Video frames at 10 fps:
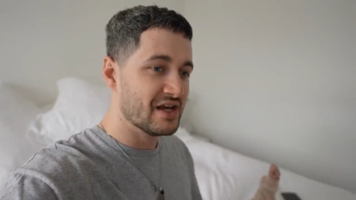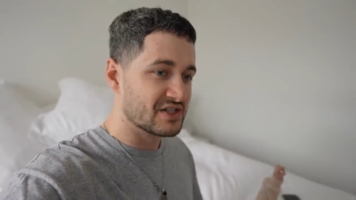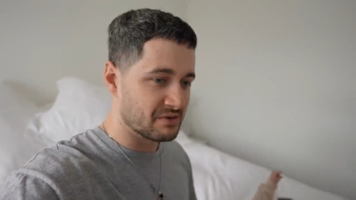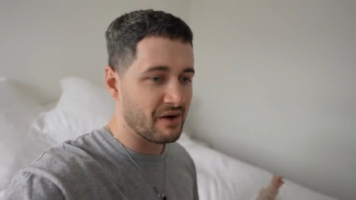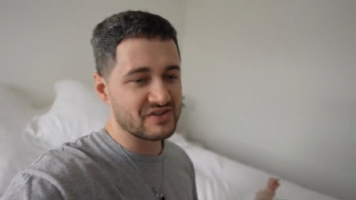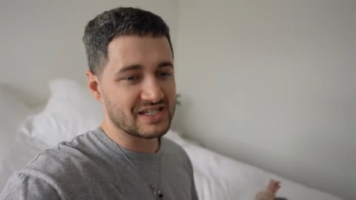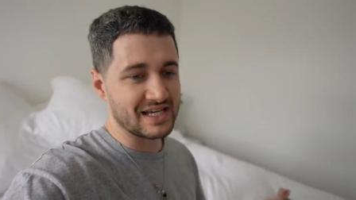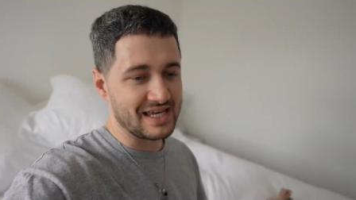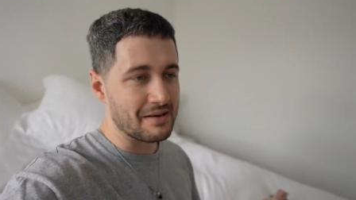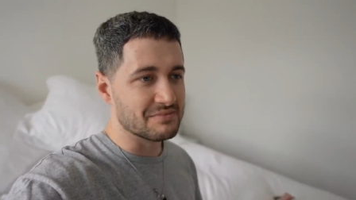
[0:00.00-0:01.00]
So
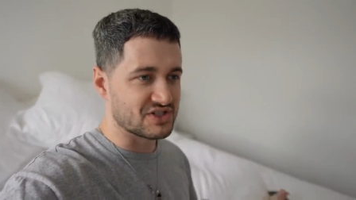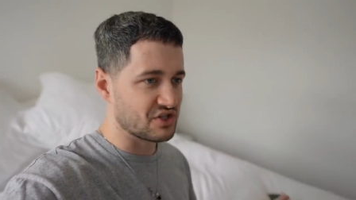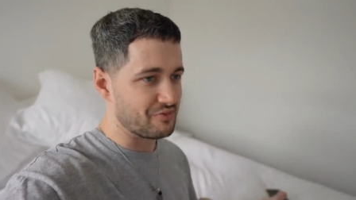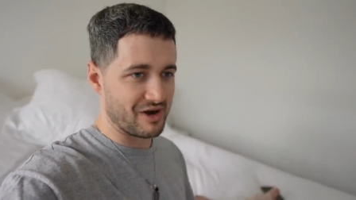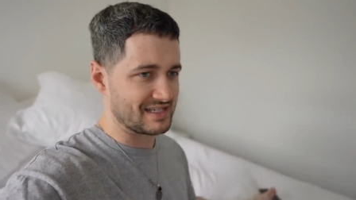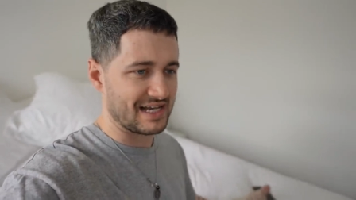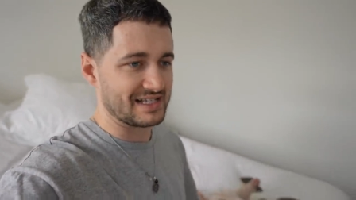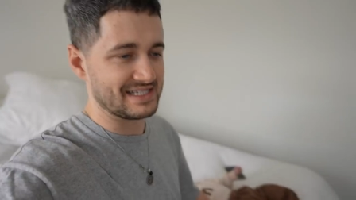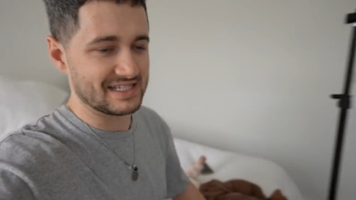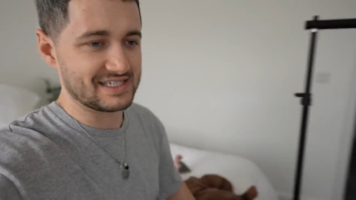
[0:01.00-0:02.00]
obviously, Kim's super
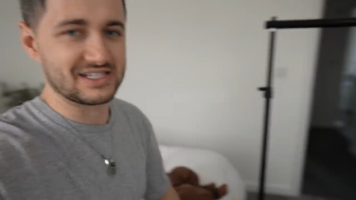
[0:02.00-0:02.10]
excited.